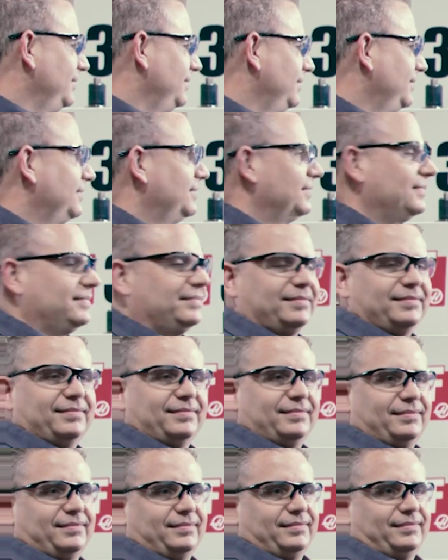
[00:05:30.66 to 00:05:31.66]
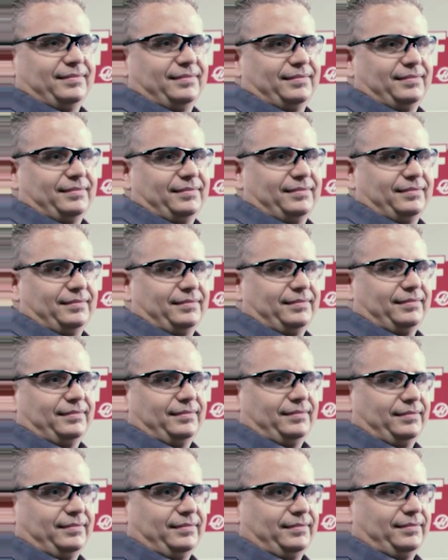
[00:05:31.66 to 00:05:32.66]

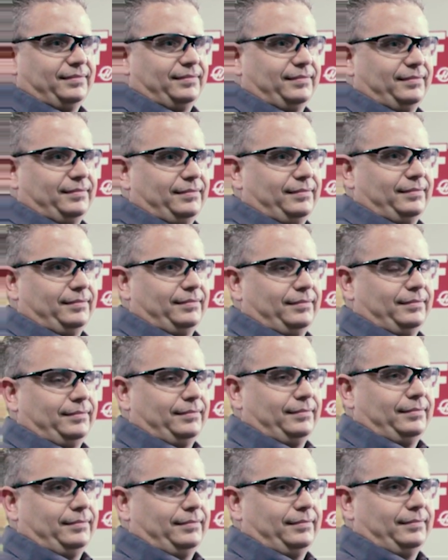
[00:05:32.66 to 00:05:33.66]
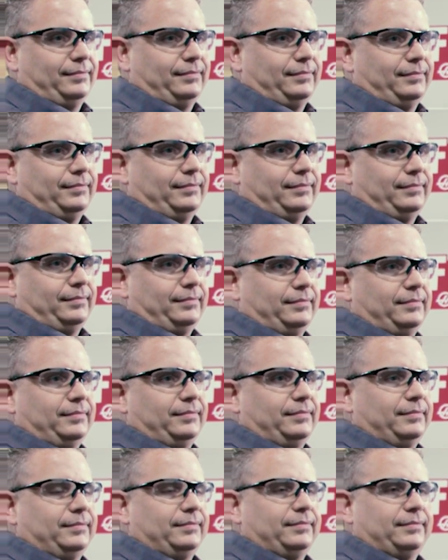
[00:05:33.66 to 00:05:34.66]

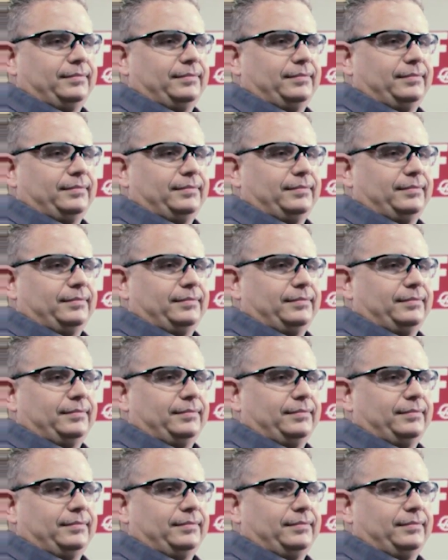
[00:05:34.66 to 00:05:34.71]
[no speech]